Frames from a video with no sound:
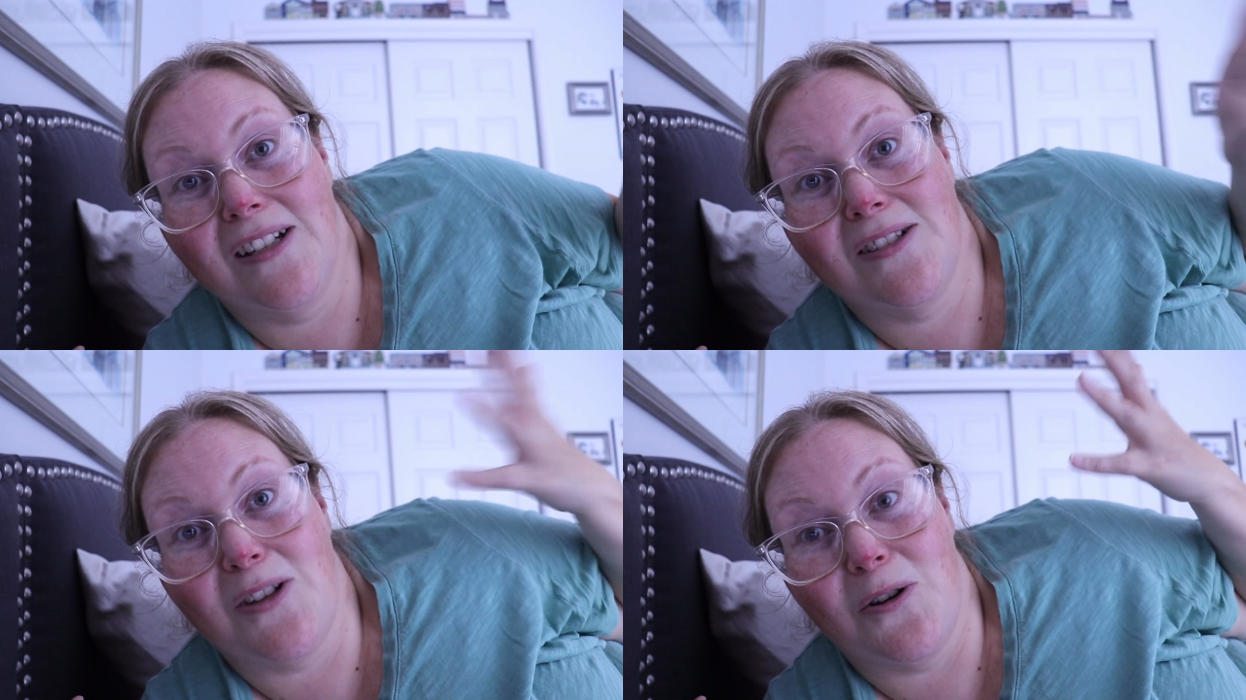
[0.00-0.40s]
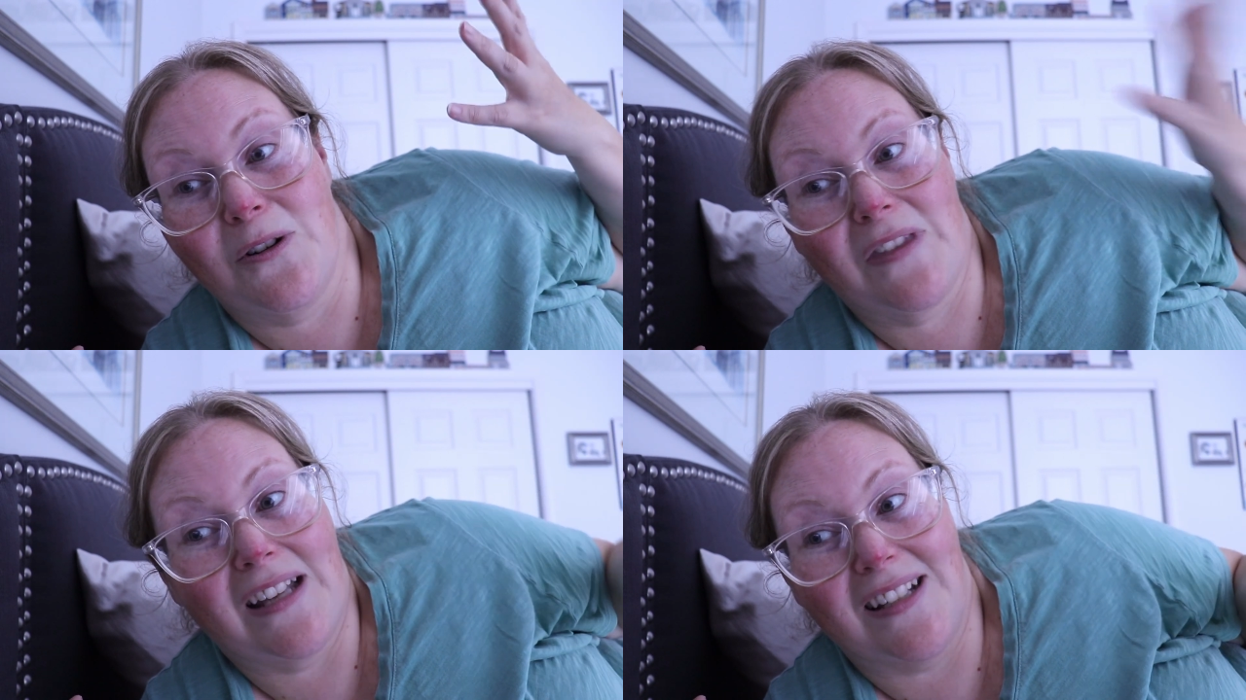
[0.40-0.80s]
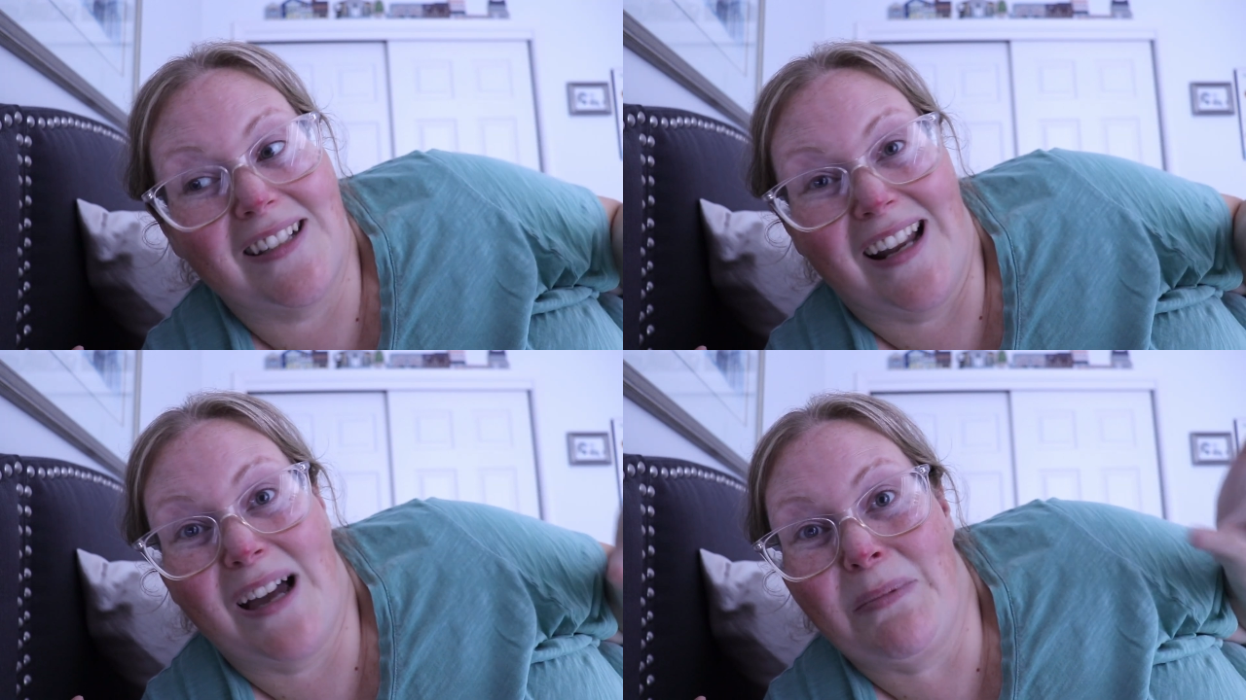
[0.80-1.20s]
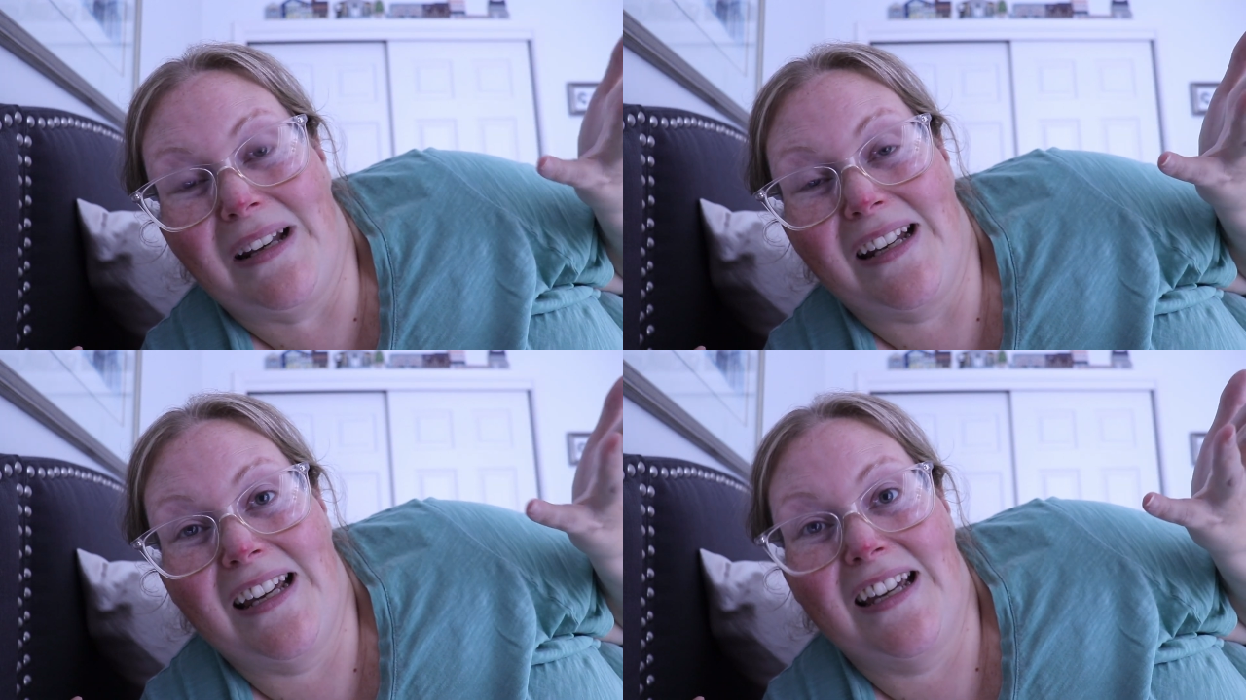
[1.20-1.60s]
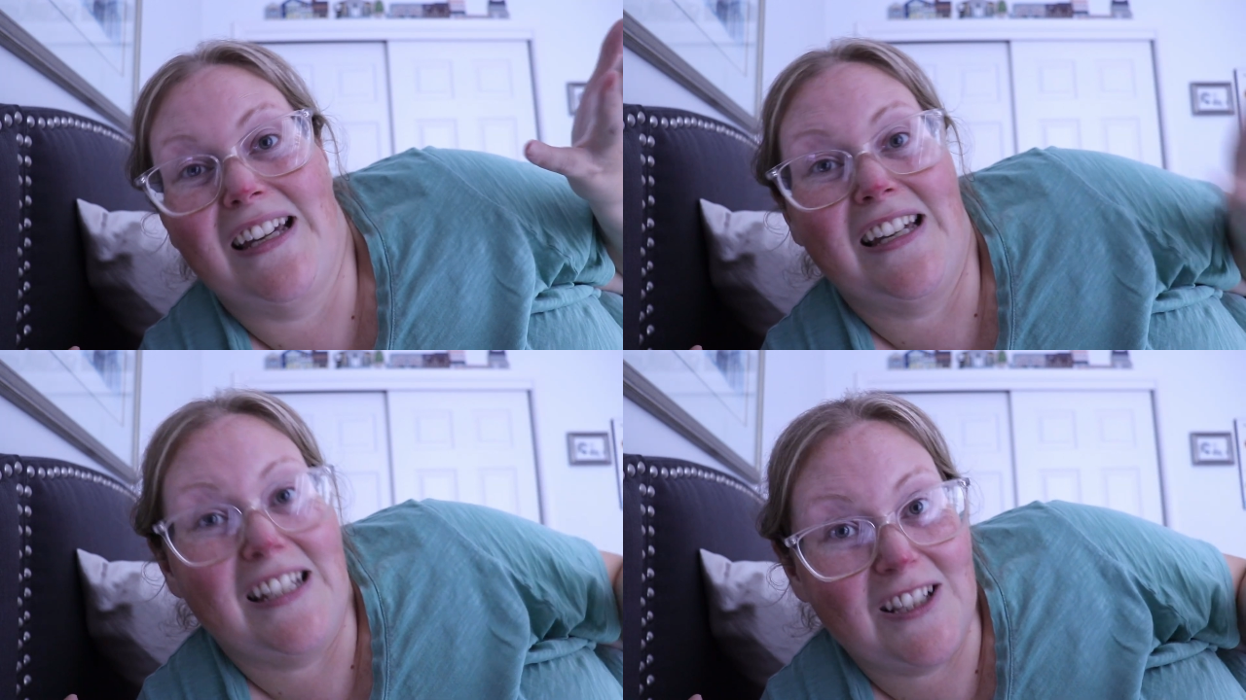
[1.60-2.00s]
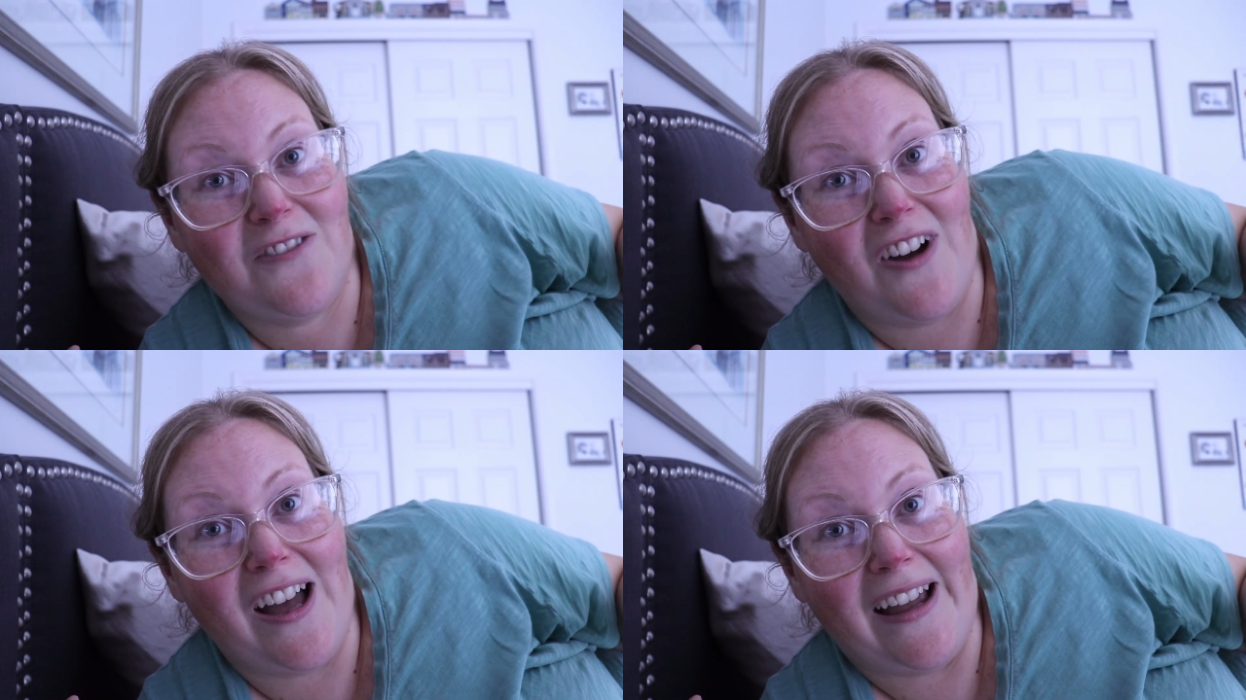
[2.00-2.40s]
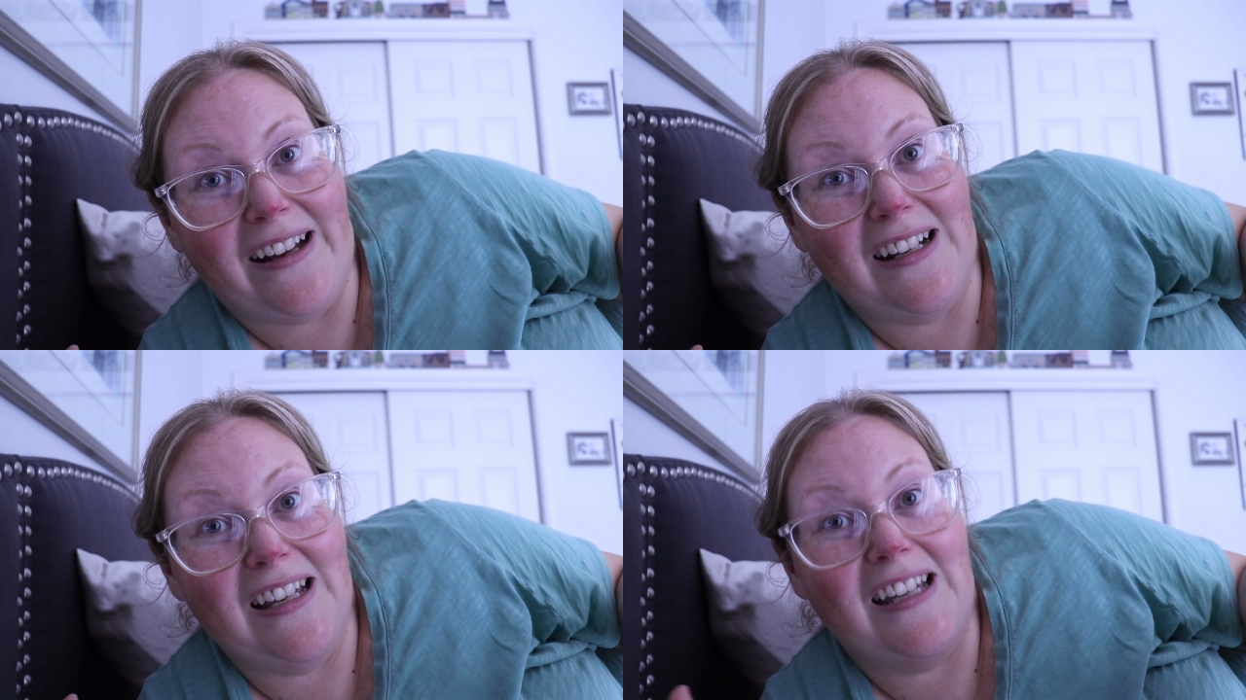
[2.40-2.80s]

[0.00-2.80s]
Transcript: So if that doesn't happen, it's fine.